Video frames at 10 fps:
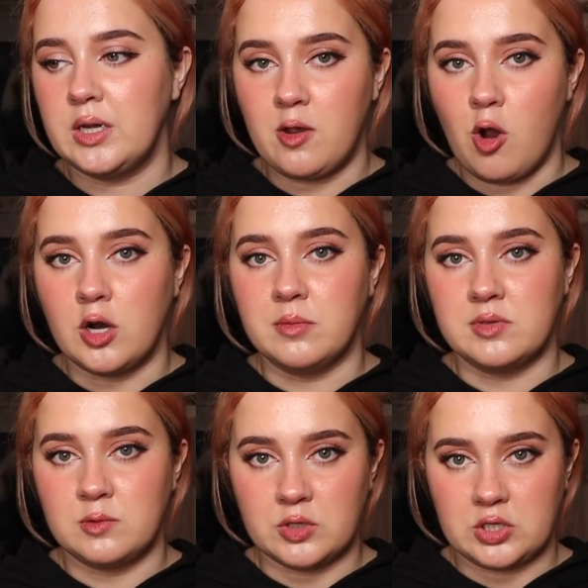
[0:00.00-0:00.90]
My
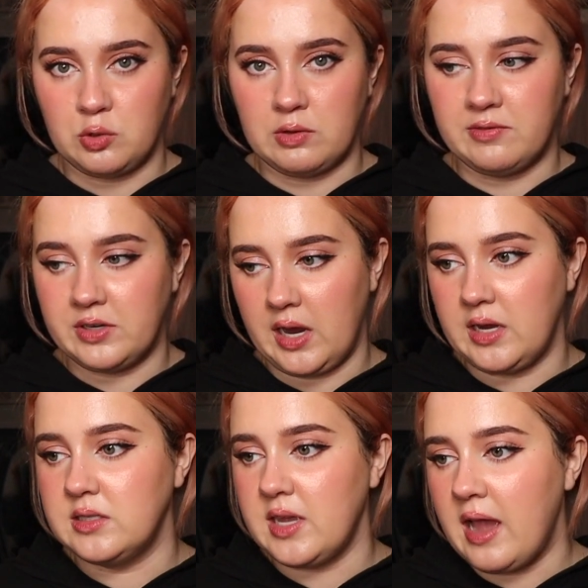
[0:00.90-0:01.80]
arms were sore for
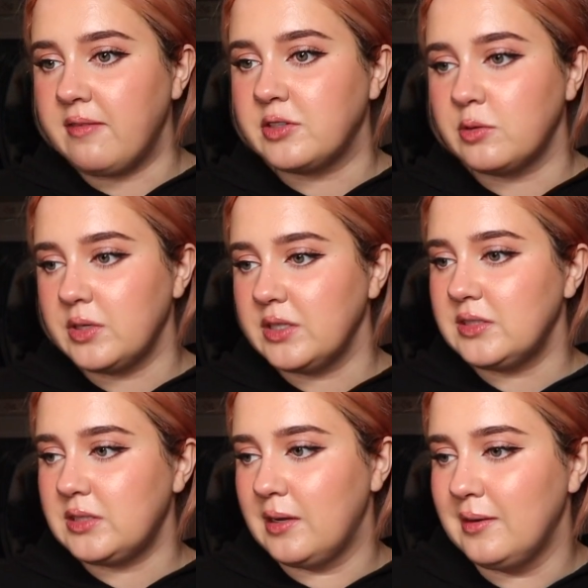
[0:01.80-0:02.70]
days
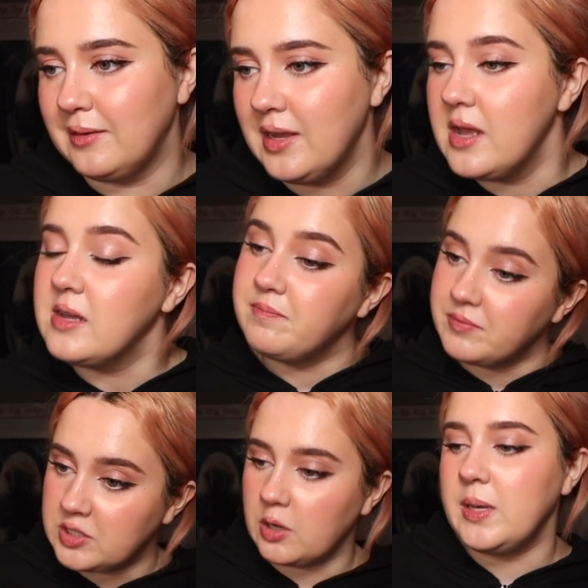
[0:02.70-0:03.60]
afterwards.
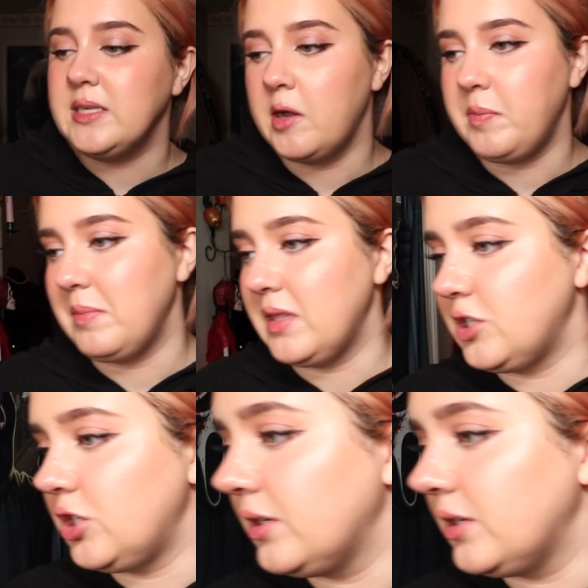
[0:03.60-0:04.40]
So he's helping me this